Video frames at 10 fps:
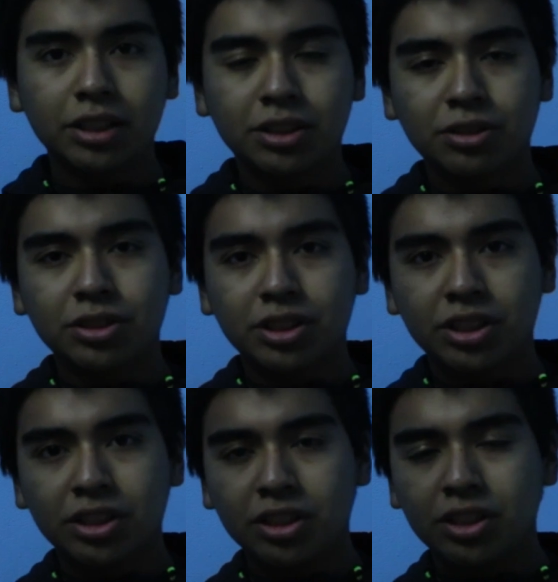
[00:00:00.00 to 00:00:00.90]
ISO is the
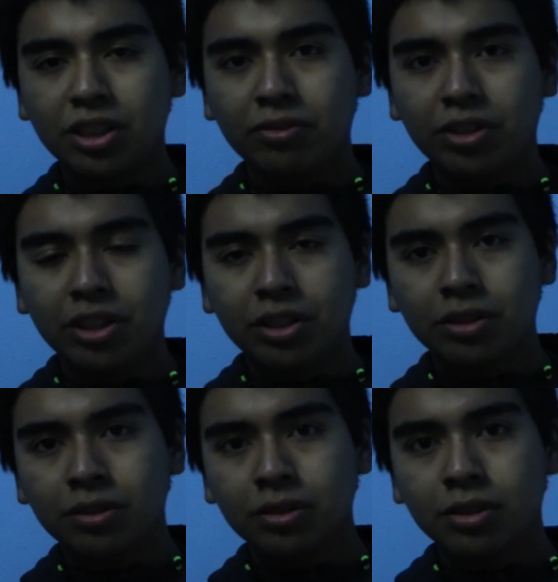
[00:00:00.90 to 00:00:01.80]
sensitivity
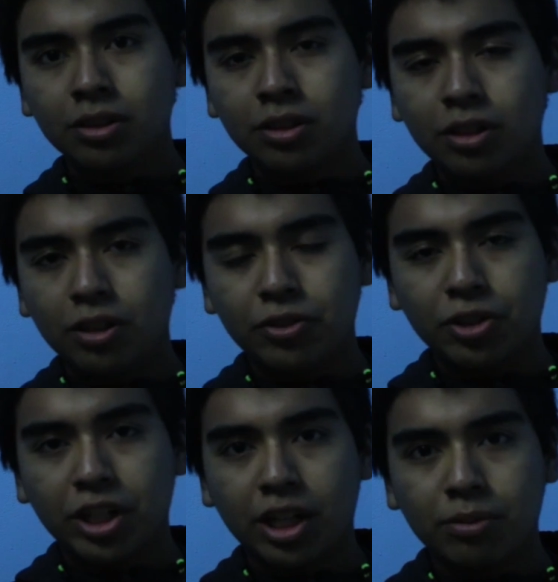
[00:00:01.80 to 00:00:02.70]
of your
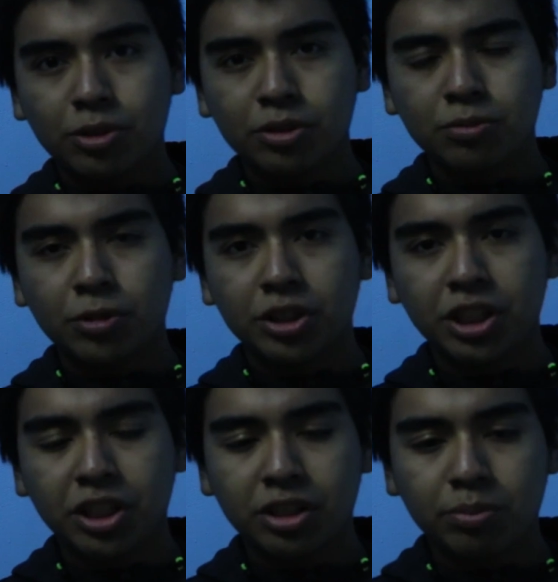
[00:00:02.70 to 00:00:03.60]
camera when
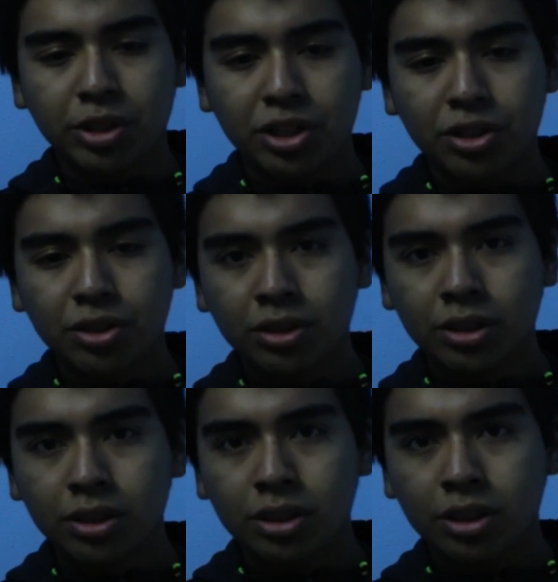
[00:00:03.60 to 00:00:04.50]
taking a picture.
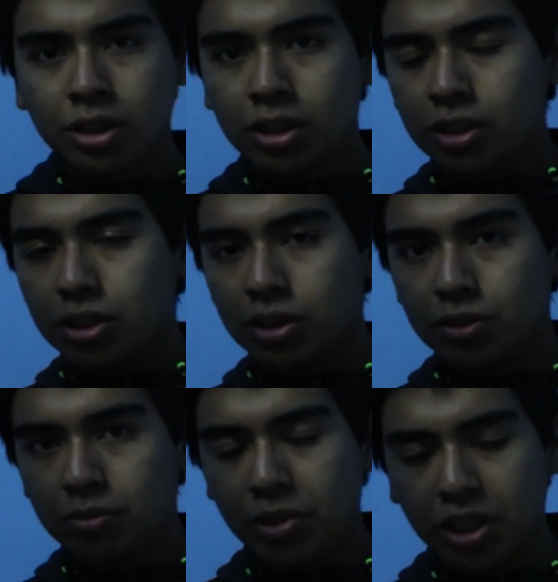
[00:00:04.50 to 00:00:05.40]

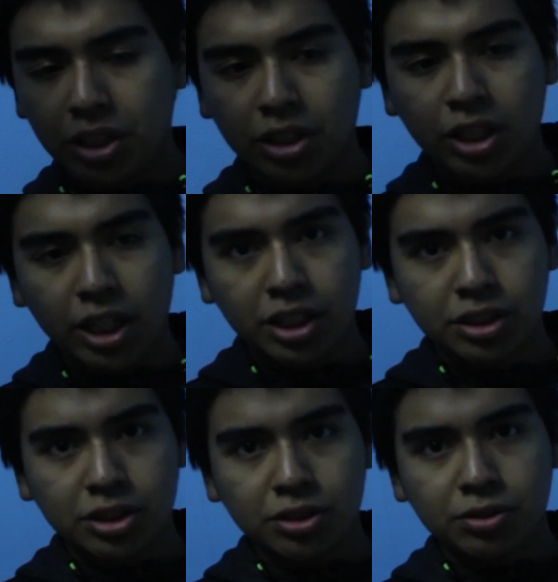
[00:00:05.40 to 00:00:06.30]
So, meaning
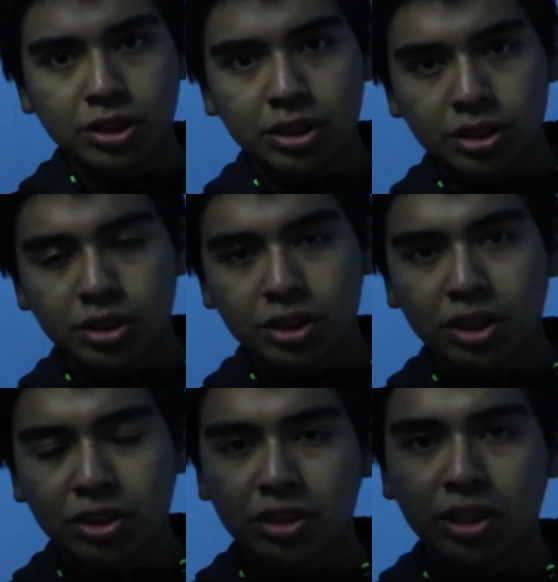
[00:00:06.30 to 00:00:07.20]
ISO is the
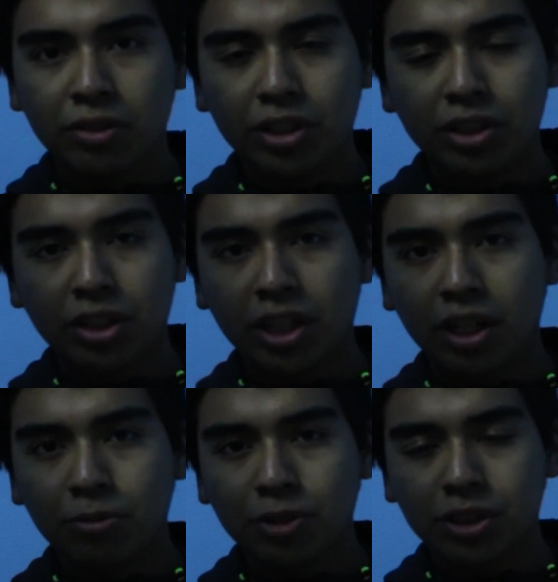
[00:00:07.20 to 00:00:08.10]
sensitivity the
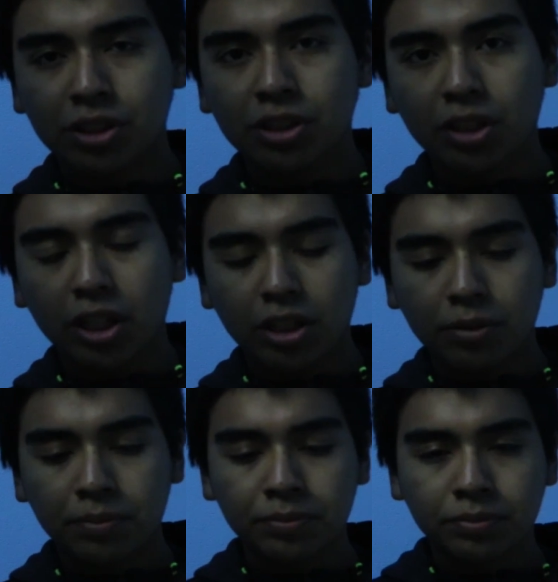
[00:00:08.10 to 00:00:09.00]
camera is to light.
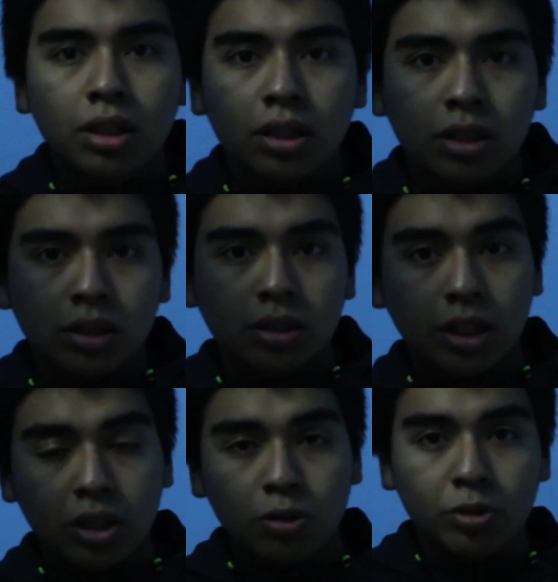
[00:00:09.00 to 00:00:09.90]

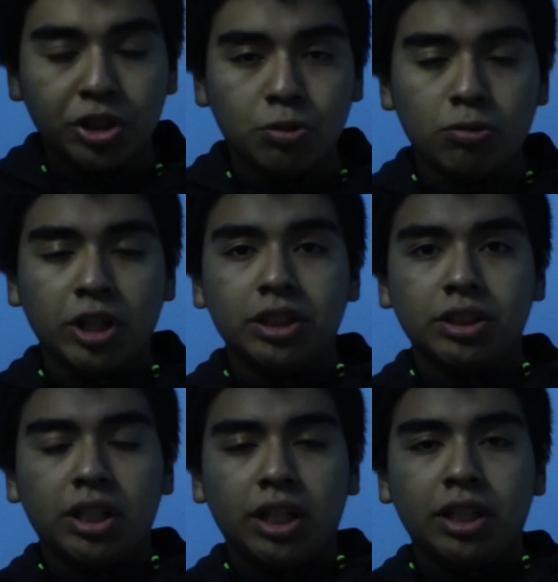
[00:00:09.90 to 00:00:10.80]
Now, when you raise
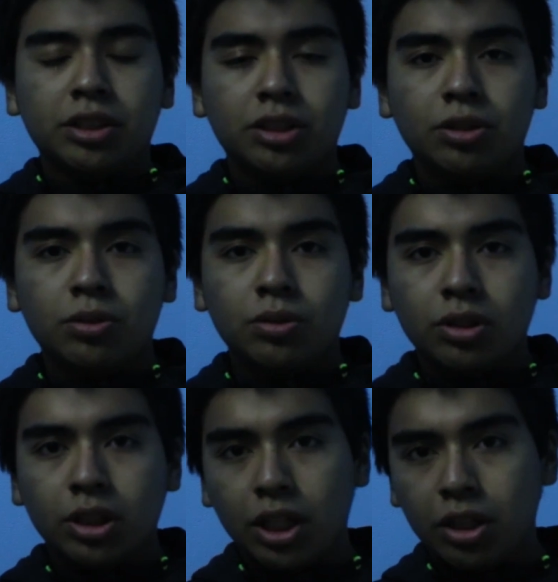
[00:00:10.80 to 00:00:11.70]
the ISO,
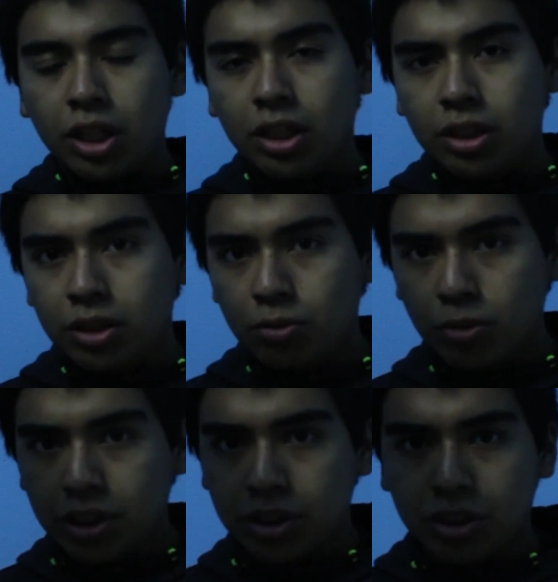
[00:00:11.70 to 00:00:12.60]
it
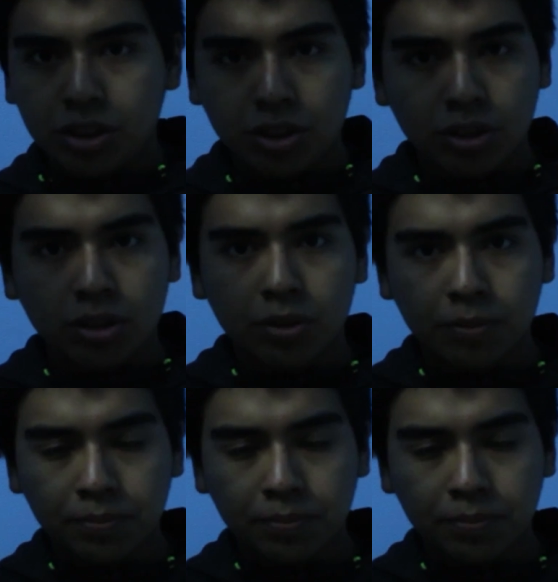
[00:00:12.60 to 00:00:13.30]
raises your